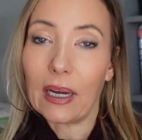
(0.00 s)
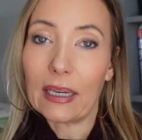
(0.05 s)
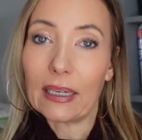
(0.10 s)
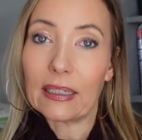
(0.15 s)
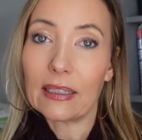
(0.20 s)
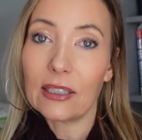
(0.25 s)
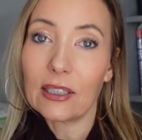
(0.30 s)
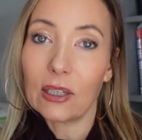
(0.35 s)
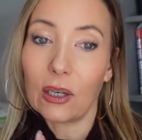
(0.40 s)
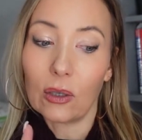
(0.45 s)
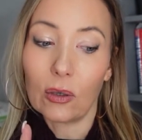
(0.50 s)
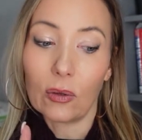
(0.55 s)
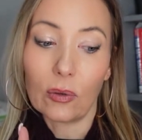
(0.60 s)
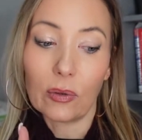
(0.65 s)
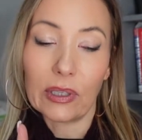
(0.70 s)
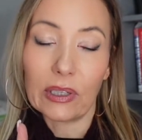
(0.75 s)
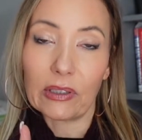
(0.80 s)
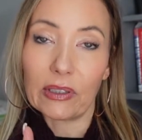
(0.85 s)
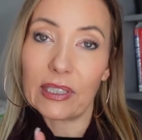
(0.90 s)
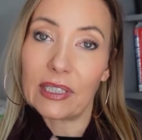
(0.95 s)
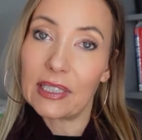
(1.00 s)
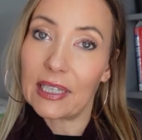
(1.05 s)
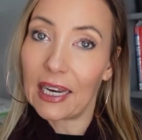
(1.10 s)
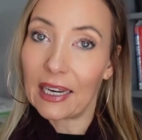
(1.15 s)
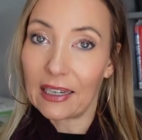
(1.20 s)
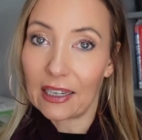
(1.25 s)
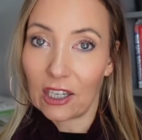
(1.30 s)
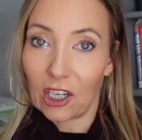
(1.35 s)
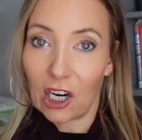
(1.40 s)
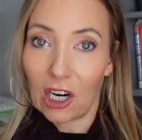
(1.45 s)
so there's
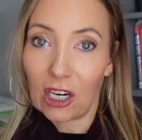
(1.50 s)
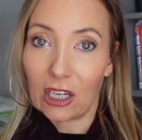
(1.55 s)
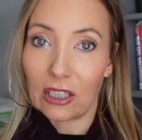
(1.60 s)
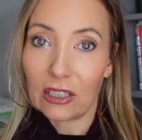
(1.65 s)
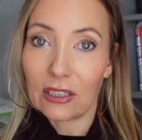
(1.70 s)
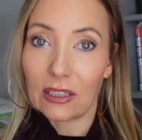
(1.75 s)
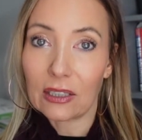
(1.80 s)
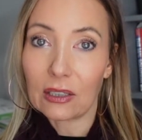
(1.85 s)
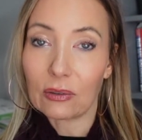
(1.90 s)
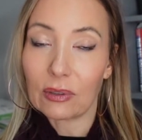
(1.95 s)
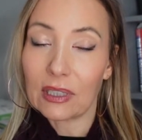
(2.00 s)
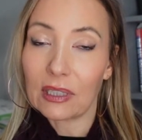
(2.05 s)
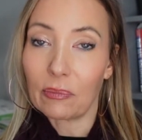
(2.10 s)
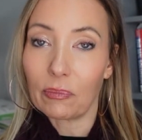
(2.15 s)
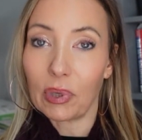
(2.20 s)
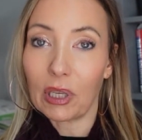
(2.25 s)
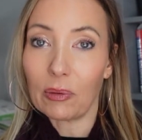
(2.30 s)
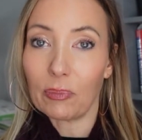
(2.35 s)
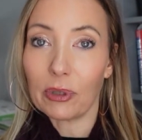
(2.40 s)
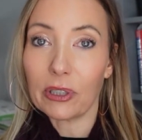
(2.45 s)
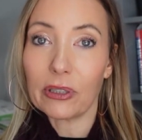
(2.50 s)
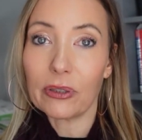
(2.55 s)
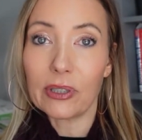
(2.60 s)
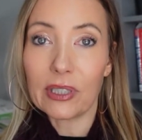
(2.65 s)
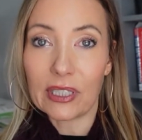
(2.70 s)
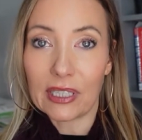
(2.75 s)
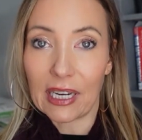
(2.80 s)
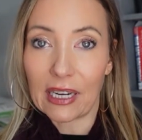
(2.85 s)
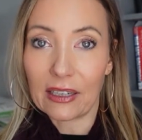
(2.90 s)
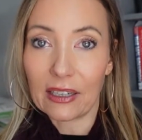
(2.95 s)
static guards. So some people use
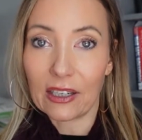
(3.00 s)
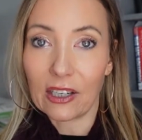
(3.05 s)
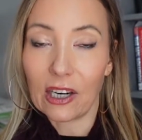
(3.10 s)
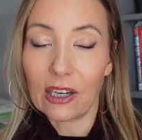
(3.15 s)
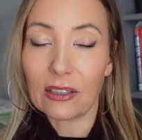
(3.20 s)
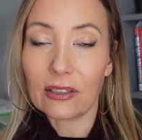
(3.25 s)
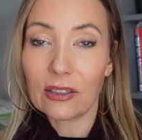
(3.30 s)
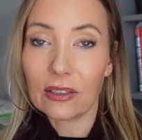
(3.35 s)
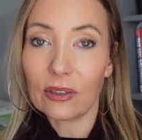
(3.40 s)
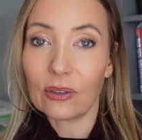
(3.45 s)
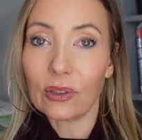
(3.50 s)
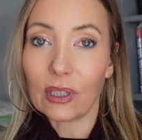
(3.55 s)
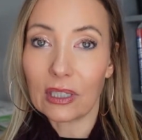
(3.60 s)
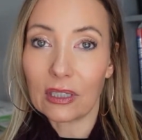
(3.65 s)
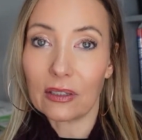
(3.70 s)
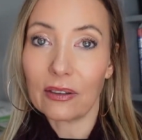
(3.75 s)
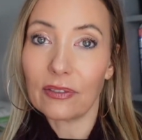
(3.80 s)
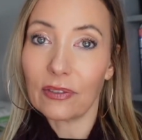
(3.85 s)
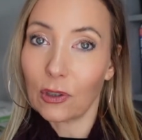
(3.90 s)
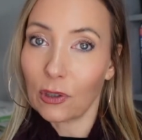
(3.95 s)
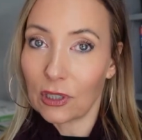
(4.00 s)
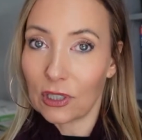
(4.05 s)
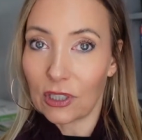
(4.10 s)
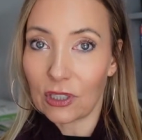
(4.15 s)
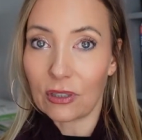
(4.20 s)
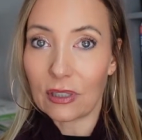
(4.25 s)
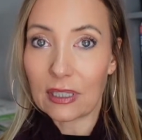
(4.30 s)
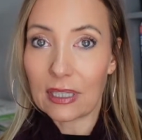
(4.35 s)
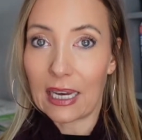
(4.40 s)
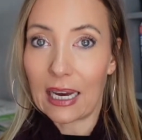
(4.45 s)
static guards, so you can of course
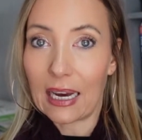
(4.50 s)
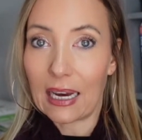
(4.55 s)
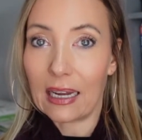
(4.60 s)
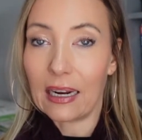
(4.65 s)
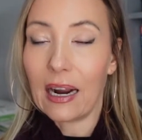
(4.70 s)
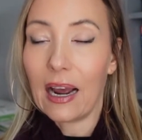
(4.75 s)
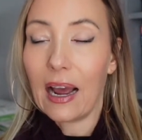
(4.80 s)
use that.